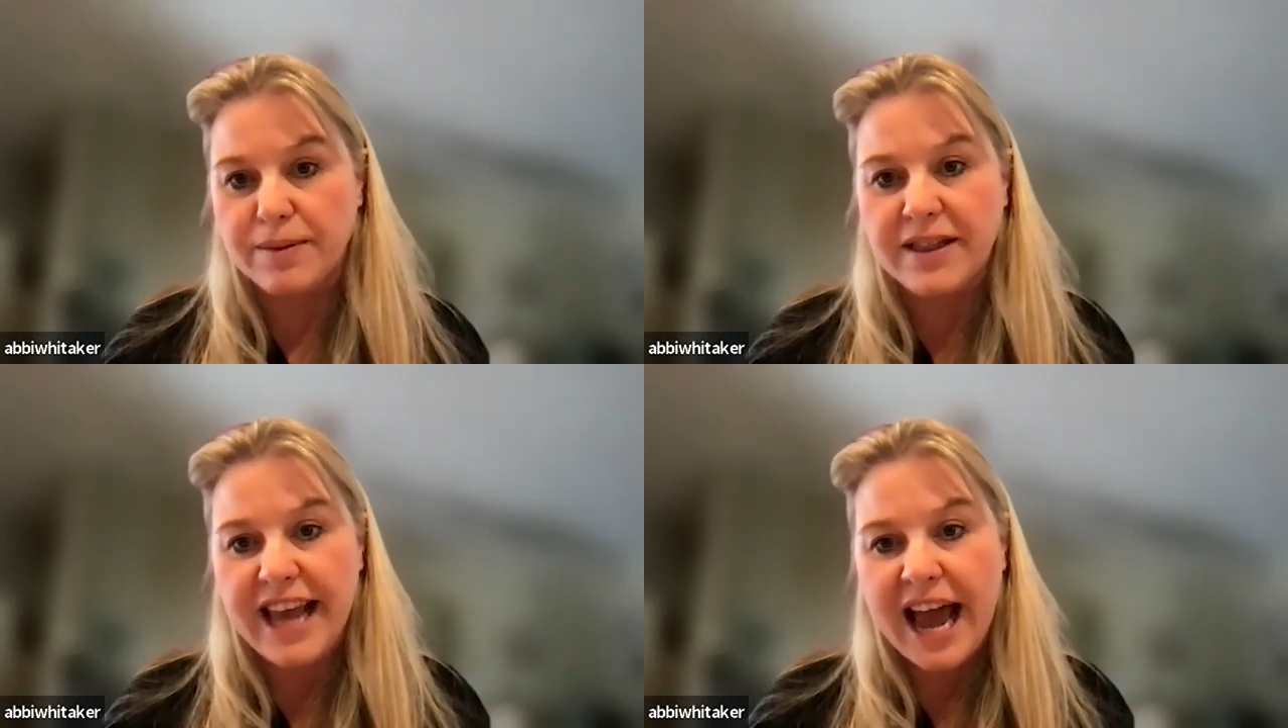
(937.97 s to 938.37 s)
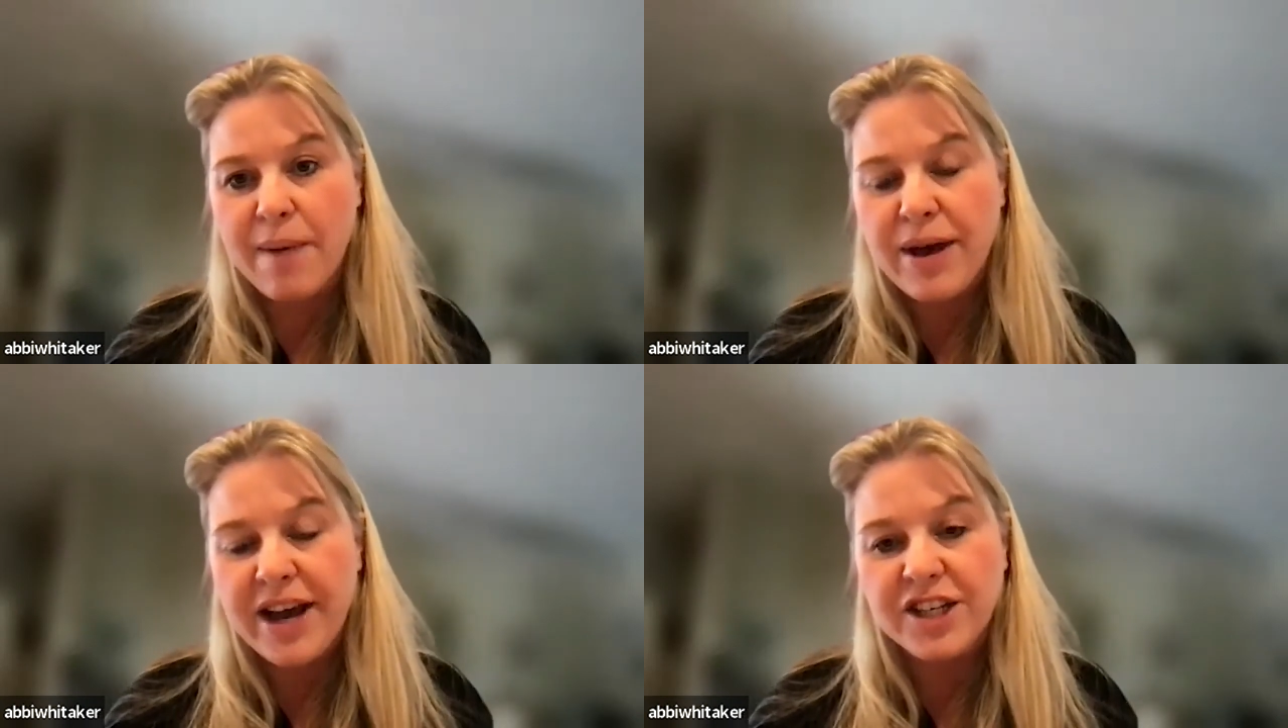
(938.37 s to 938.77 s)
At the
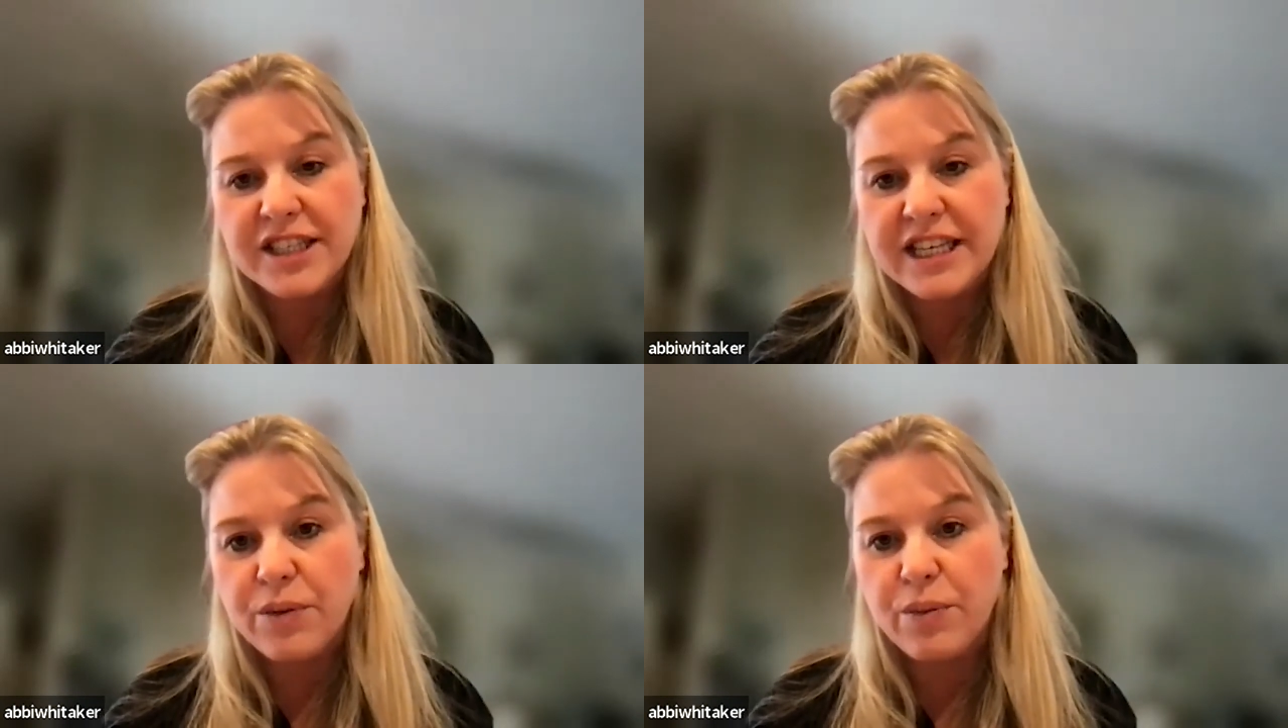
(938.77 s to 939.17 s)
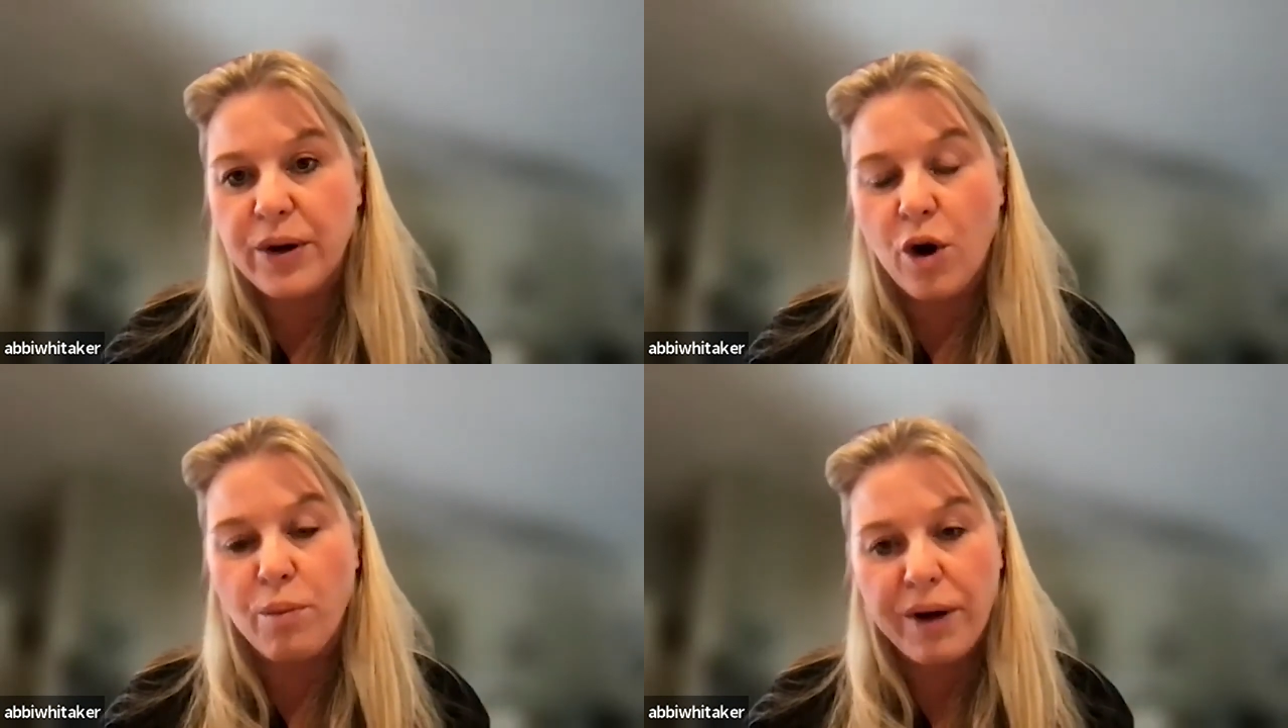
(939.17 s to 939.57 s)
Abbi Agency, we
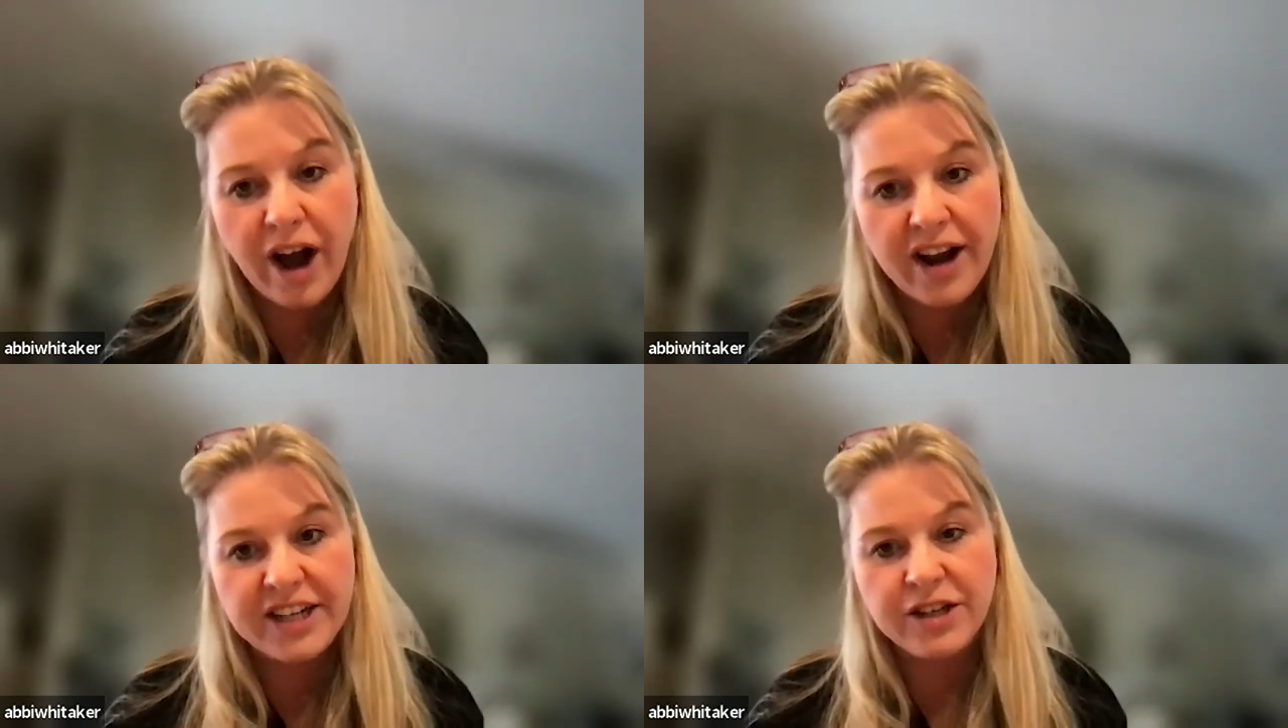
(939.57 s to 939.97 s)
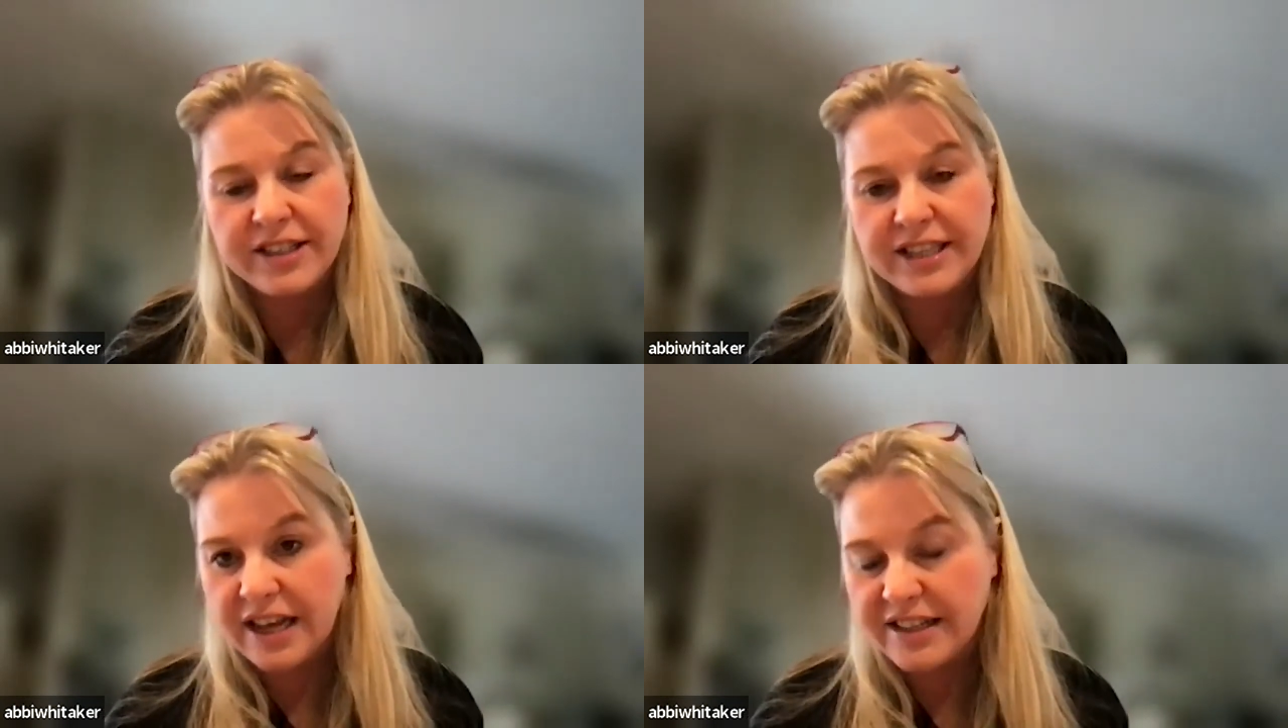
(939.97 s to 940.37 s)
don't bring on interns
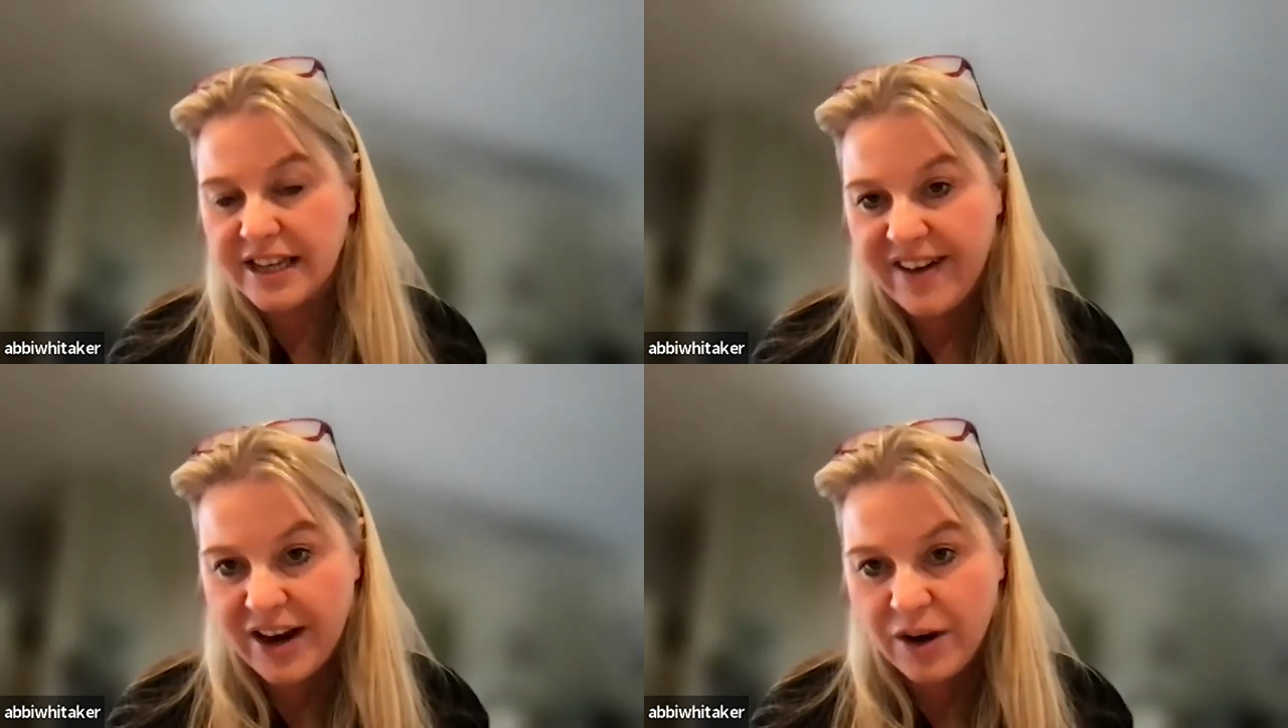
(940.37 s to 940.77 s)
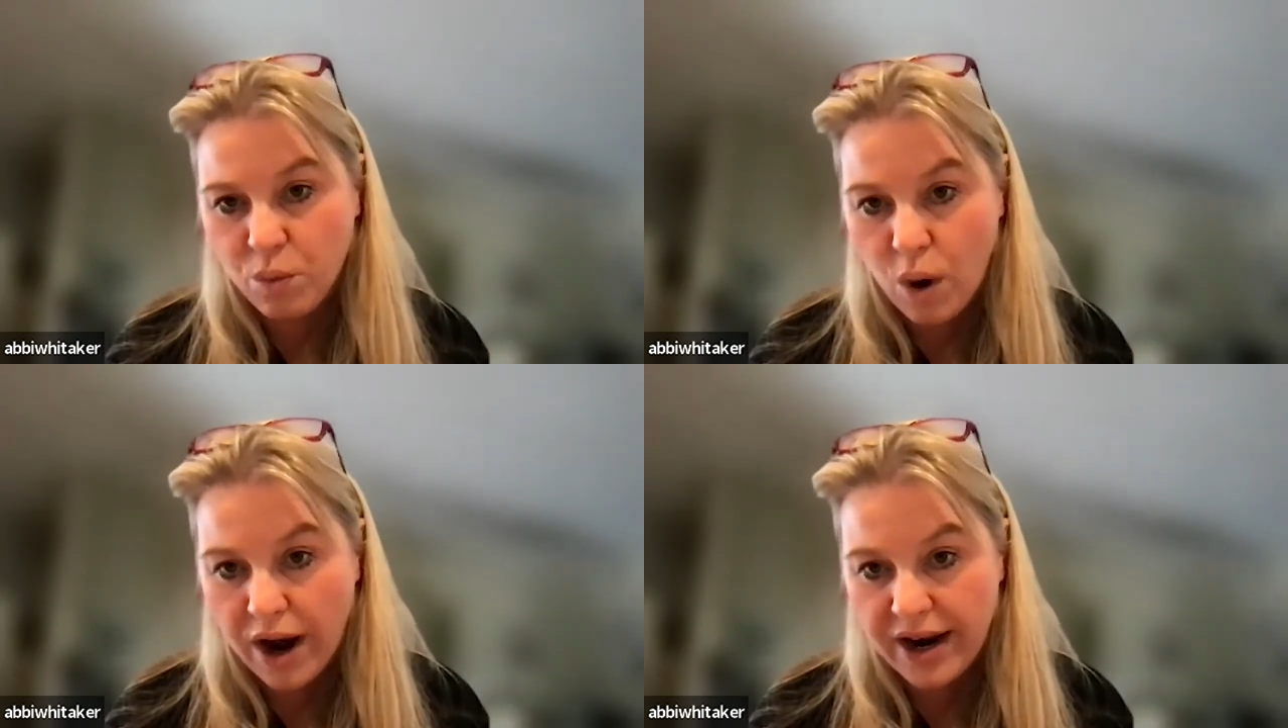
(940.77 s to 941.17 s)
unless they've had
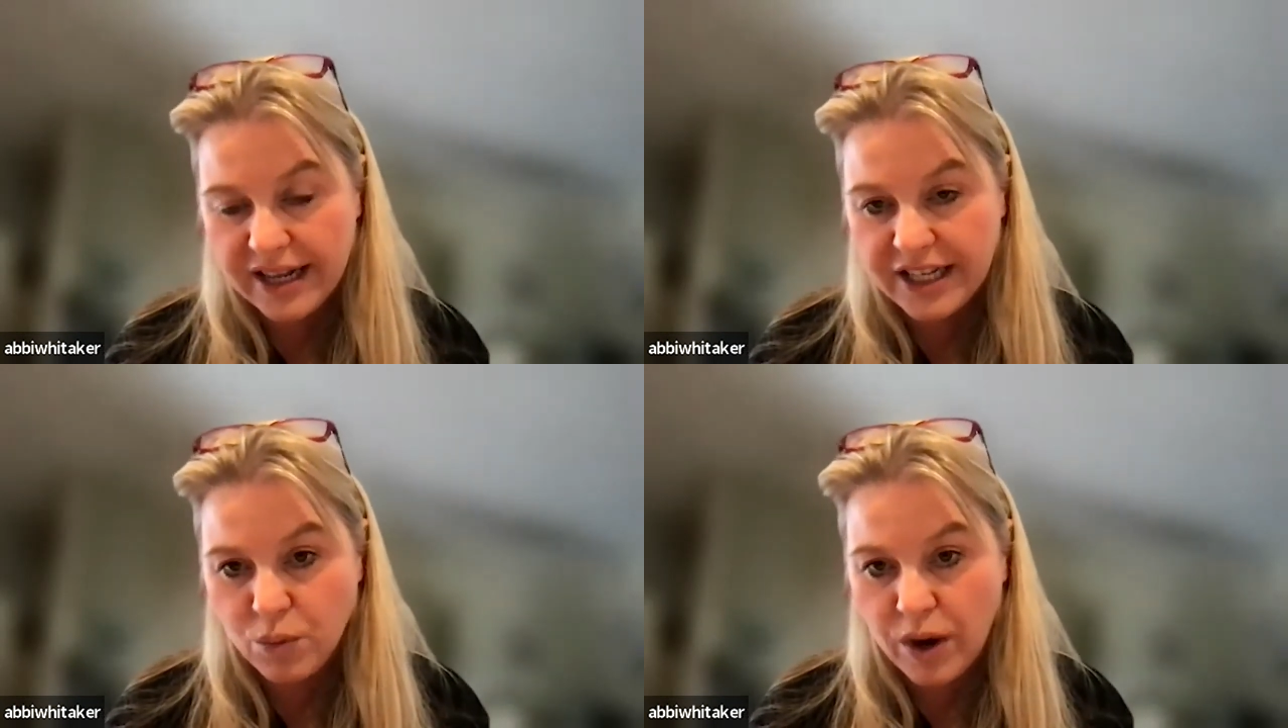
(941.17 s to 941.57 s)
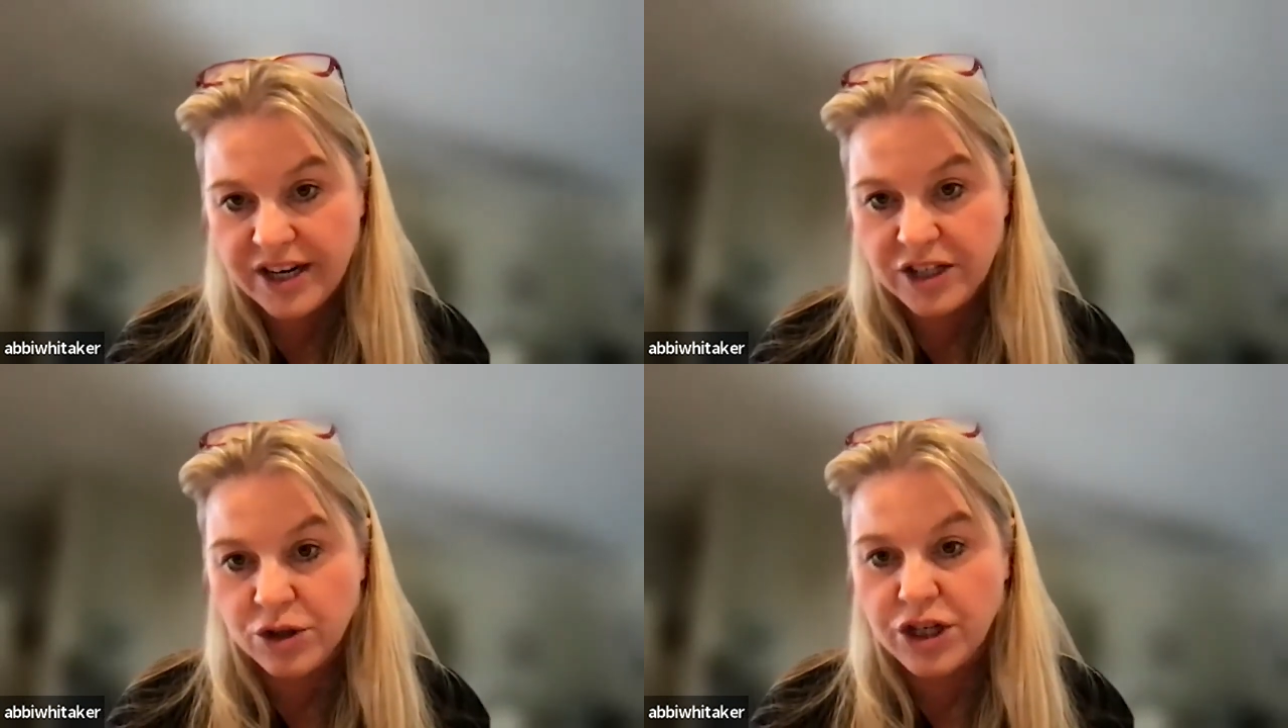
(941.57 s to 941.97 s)
at least one
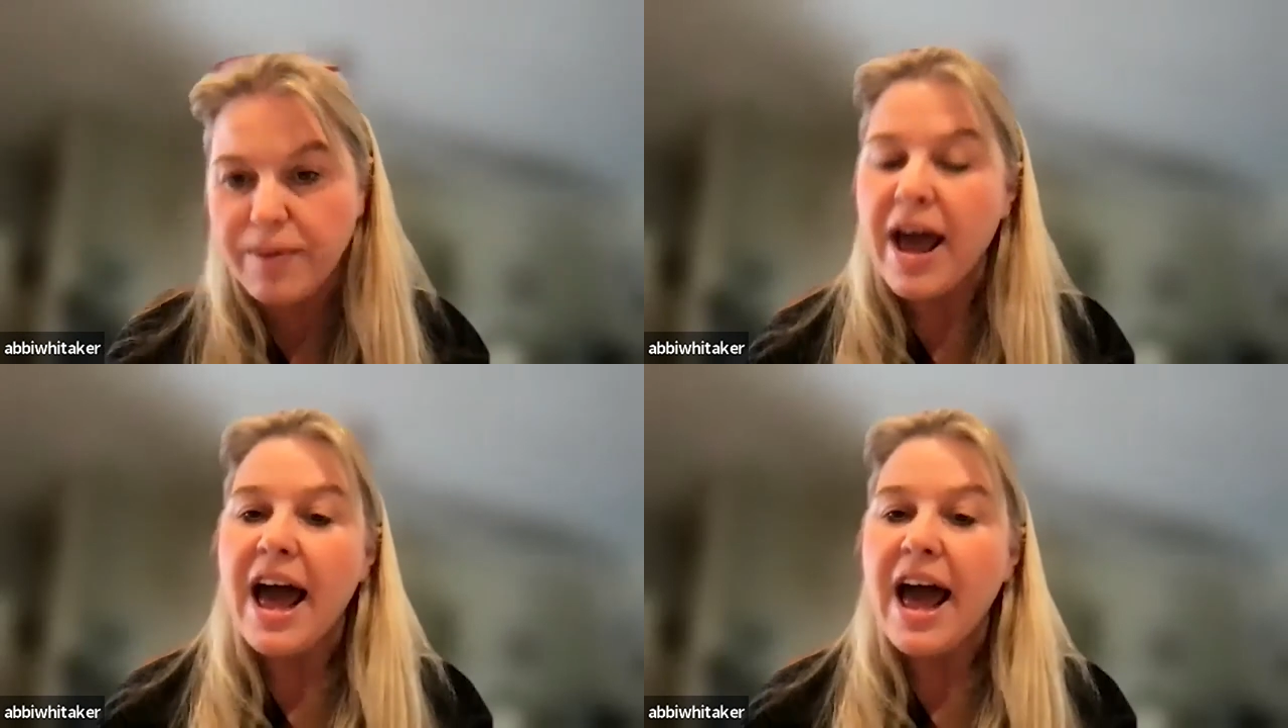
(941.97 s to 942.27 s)
internship,